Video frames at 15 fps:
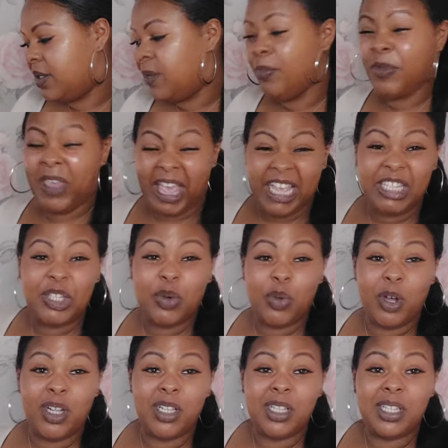But the Ace of
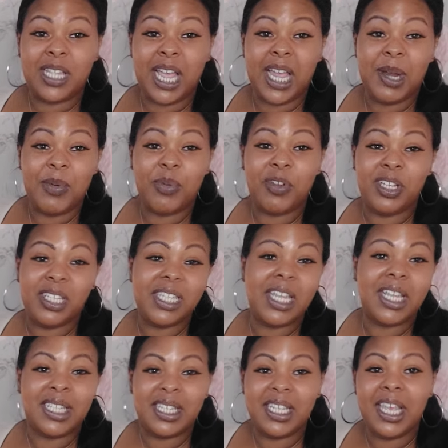Wands, the High
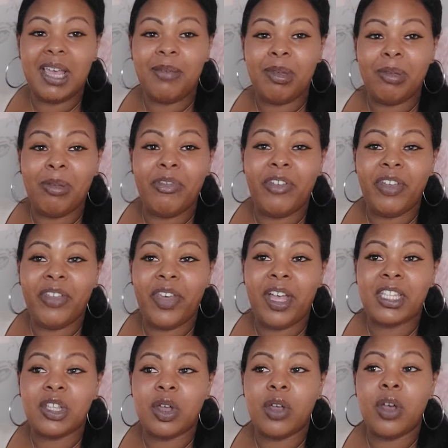Priestess, yeah, it made me think of
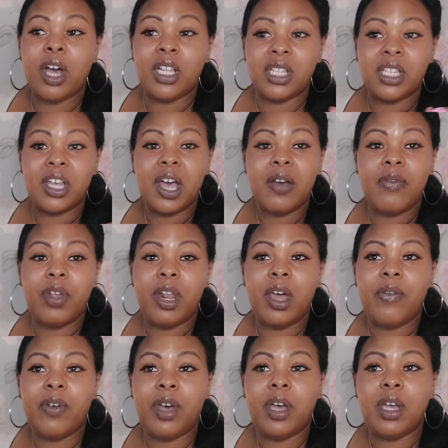that song, Undercover
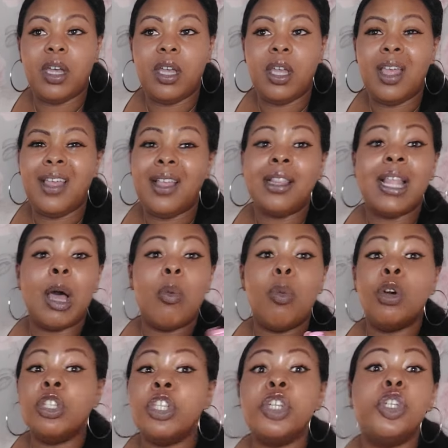Lover. That
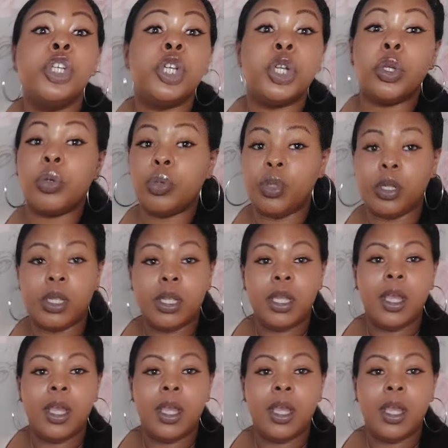was a tune.